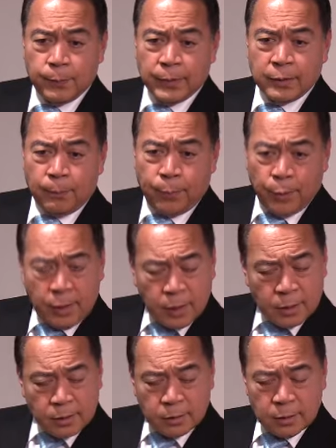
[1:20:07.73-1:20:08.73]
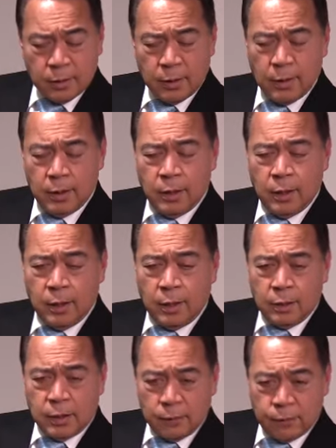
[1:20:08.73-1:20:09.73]
But the point is,
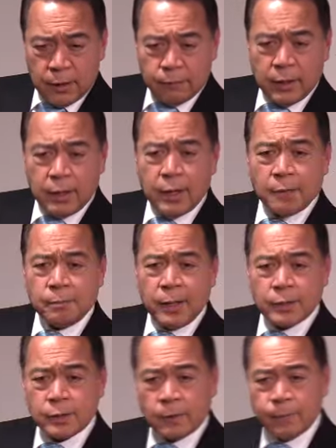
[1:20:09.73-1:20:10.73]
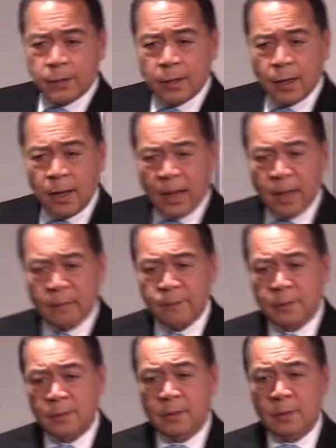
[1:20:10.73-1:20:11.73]
even if they get messed up in their
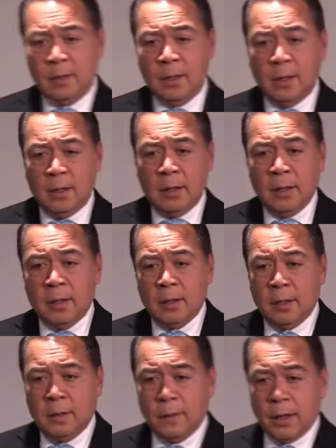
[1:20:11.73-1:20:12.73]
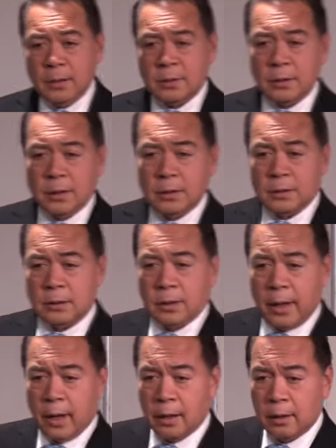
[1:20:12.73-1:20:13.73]
lives, grace is still
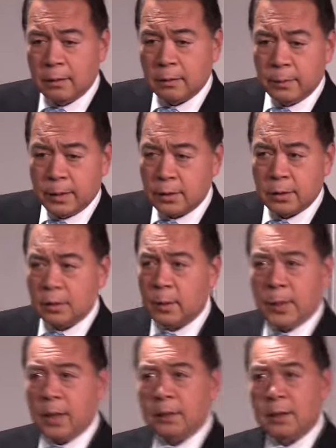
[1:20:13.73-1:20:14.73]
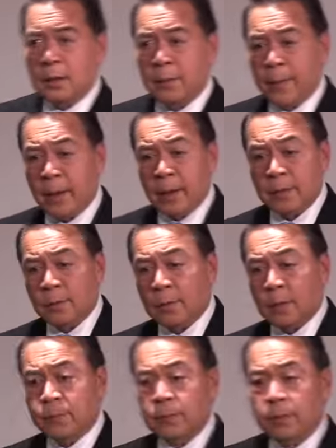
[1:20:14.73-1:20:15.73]
there. Because you know what I tell the parents who
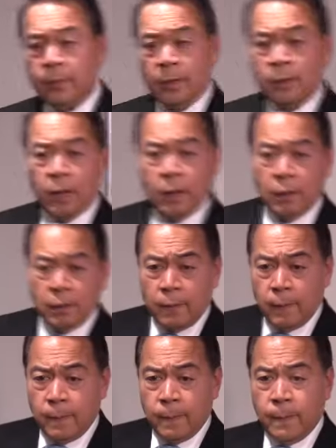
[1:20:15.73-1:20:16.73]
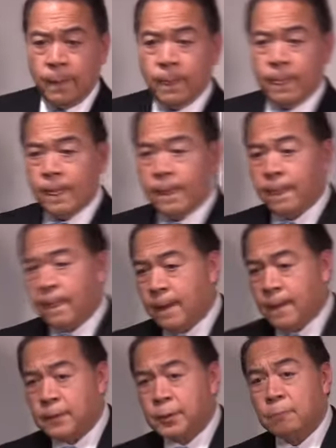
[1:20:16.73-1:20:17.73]
comes to me and cry?
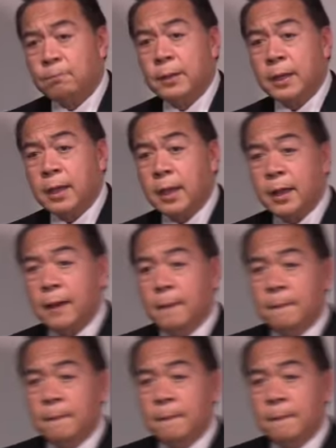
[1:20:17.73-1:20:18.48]
Supplicate.